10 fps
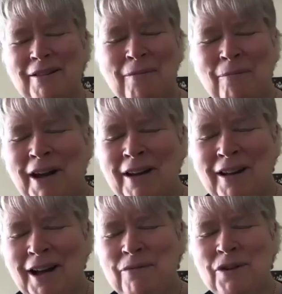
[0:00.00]
my
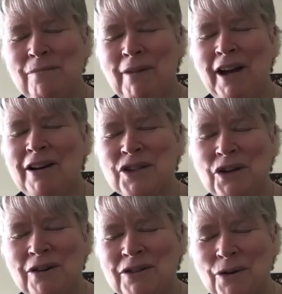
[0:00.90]
heart's
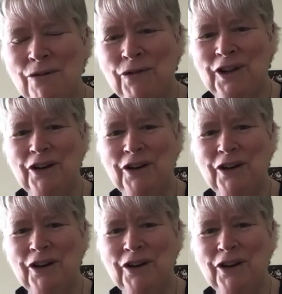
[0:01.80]
so full